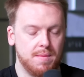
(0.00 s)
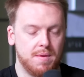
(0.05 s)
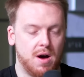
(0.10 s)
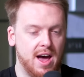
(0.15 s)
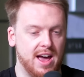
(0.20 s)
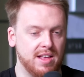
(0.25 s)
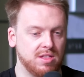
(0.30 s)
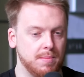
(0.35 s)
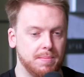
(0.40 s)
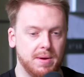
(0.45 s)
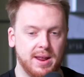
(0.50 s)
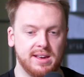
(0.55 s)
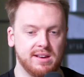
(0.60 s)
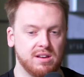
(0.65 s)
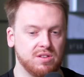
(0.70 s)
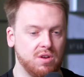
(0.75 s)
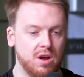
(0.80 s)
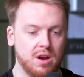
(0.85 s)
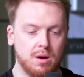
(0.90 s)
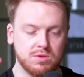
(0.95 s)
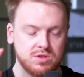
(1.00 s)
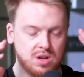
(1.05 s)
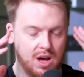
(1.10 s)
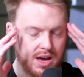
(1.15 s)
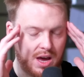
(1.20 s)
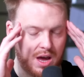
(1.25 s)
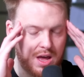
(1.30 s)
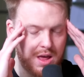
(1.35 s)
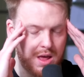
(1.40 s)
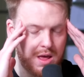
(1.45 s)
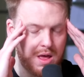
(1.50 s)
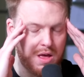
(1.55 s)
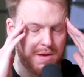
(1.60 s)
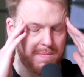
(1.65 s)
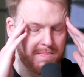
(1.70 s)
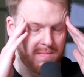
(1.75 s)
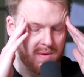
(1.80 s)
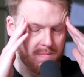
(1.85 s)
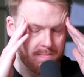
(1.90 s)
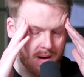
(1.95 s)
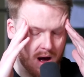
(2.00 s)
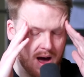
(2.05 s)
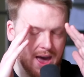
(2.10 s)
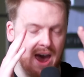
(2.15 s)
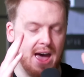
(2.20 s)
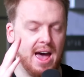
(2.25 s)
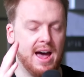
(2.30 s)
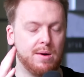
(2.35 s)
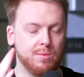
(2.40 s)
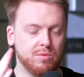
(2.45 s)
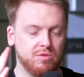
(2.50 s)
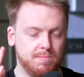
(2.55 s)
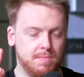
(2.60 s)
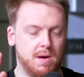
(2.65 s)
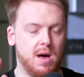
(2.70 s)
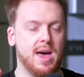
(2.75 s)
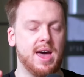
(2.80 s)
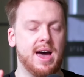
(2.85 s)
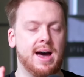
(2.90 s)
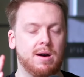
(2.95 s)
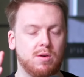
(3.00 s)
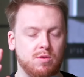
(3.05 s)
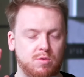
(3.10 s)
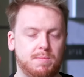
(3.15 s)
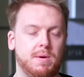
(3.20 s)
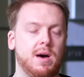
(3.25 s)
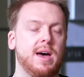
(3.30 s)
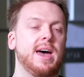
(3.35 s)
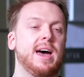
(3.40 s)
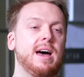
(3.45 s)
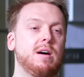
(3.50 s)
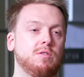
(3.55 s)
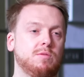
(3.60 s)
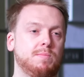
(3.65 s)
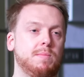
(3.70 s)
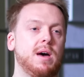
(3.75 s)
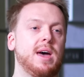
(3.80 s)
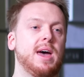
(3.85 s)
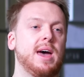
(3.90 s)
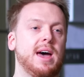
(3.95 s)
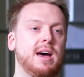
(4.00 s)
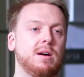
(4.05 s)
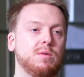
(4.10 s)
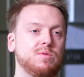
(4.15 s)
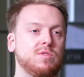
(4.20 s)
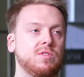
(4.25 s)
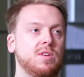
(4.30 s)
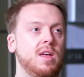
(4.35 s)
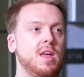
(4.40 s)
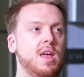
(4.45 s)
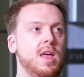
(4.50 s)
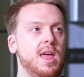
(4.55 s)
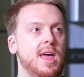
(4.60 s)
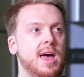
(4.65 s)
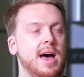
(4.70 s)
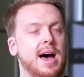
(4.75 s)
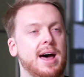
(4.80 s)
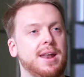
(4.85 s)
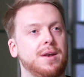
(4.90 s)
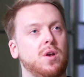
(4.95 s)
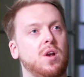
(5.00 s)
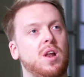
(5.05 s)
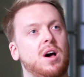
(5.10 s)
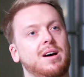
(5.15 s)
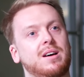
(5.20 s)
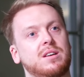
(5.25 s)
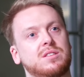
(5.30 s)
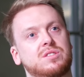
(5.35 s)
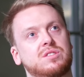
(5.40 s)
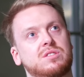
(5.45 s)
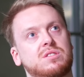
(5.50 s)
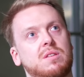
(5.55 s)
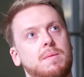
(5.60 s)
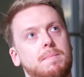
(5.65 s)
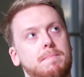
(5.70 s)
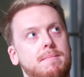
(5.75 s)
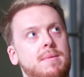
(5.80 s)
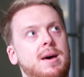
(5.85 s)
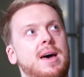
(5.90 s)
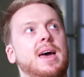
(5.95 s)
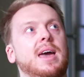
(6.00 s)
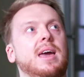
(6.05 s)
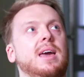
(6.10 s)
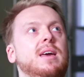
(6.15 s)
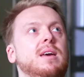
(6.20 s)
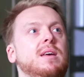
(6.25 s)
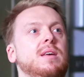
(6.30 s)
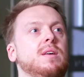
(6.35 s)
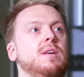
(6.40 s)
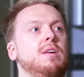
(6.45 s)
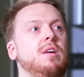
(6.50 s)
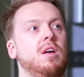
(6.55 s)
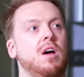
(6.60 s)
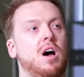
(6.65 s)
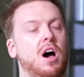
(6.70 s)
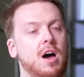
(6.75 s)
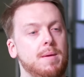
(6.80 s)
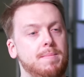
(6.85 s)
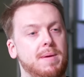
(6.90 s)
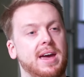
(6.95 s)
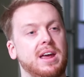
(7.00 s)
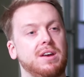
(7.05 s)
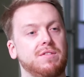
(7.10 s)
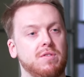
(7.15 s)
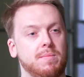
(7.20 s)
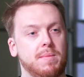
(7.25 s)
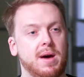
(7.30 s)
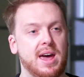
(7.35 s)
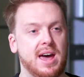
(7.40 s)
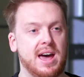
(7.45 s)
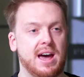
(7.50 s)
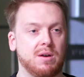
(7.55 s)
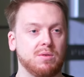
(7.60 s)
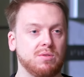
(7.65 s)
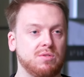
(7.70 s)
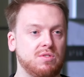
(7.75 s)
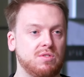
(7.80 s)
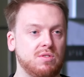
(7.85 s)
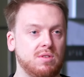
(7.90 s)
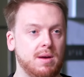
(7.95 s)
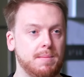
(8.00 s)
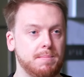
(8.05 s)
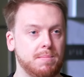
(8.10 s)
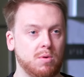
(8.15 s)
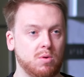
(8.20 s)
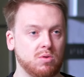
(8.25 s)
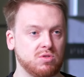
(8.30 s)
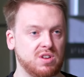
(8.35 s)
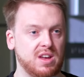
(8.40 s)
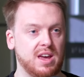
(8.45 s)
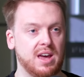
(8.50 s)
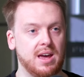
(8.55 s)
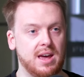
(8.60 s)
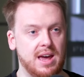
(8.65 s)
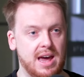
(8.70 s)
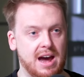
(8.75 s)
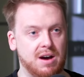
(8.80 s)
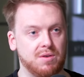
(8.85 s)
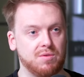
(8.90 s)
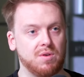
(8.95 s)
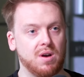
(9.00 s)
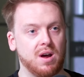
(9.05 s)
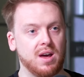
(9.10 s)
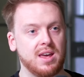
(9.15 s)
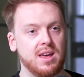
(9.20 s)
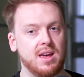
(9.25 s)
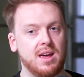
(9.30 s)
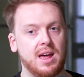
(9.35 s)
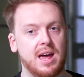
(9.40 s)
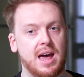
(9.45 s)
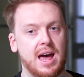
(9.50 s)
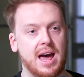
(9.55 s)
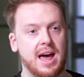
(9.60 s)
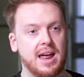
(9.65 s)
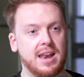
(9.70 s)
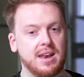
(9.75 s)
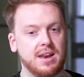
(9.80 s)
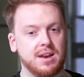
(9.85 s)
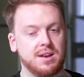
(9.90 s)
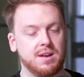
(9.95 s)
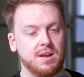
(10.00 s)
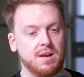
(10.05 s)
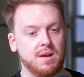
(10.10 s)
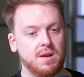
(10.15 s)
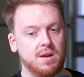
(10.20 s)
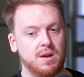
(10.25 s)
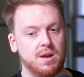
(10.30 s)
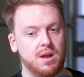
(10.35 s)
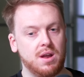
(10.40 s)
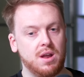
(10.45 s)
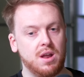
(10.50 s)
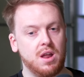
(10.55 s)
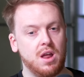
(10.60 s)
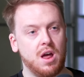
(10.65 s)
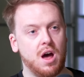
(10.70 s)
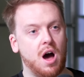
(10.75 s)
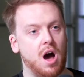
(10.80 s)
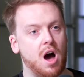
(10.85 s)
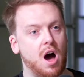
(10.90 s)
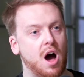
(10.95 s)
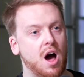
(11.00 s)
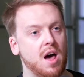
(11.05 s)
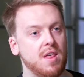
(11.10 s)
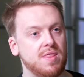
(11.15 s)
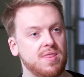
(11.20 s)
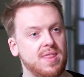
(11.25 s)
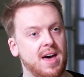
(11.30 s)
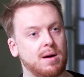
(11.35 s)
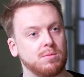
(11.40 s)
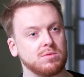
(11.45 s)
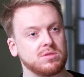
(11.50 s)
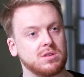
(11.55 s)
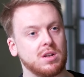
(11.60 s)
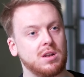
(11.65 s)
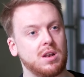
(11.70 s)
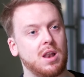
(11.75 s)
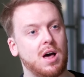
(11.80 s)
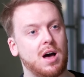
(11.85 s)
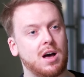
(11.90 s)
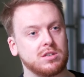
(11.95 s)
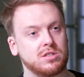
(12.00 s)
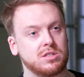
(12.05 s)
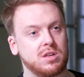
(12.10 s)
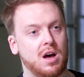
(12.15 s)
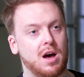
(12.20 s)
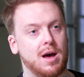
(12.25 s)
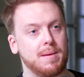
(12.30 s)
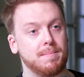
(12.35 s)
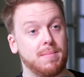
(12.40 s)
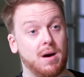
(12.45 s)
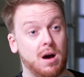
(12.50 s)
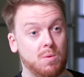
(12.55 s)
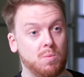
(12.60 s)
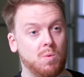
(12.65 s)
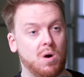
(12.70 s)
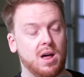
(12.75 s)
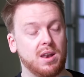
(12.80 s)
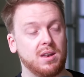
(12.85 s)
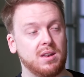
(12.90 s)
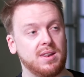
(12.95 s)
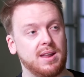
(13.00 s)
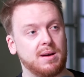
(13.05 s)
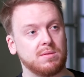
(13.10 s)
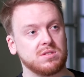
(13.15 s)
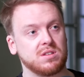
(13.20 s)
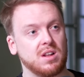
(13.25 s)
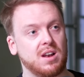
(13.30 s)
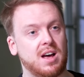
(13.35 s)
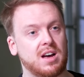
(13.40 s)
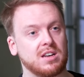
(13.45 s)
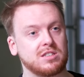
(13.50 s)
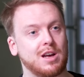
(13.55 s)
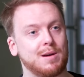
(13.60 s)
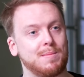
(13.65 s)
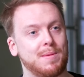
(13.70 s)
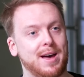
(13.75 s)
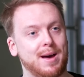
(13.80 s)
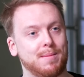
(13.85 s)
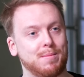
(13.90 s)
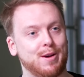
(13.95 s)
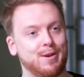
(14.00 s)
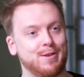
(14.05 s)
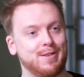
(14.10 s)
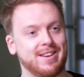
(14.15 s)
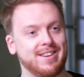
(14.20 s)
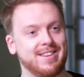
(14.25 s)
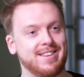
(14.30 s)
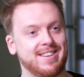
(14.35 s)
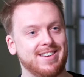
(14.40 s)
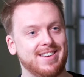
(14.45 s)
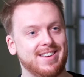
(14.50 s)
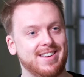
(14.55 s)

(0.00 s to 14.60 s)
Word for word: I had the blinkers on. I was like, buy a house, buy a house, buy a house, buy a house. And last May, I paid for my house and bought it outright. Wow. And that was the last time, bar one, that was the last time I uploaded.